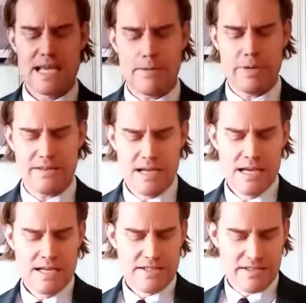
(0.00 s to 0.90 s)
They
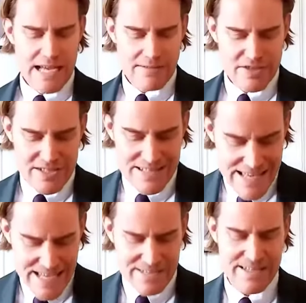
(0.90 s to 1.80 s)
have
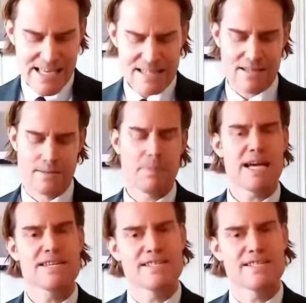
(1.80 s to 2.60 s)
sneaked in by a